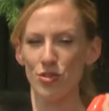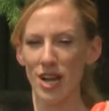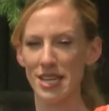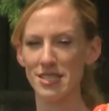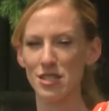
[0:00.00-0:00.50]

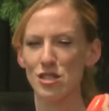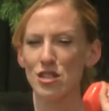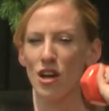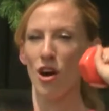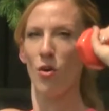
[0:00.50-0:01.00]
Nice and
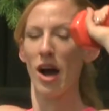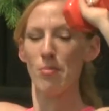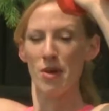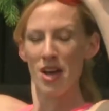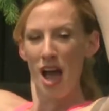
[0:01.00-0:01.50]
slow. Up,
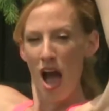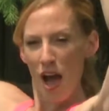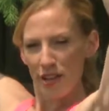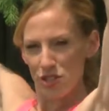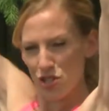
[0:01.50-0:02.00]

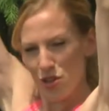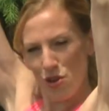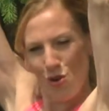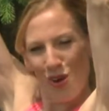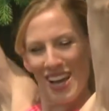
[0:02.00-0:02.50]

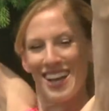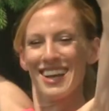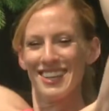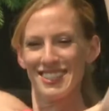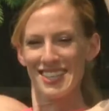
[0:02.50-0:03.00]
2,
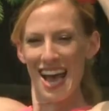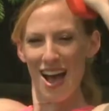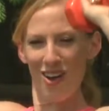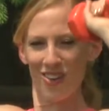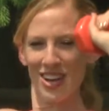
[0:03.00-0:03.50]

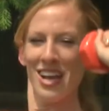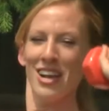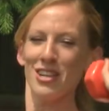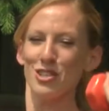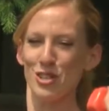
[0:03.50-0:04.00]
down,
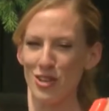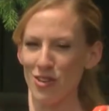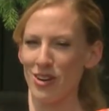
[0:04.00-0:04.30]
2.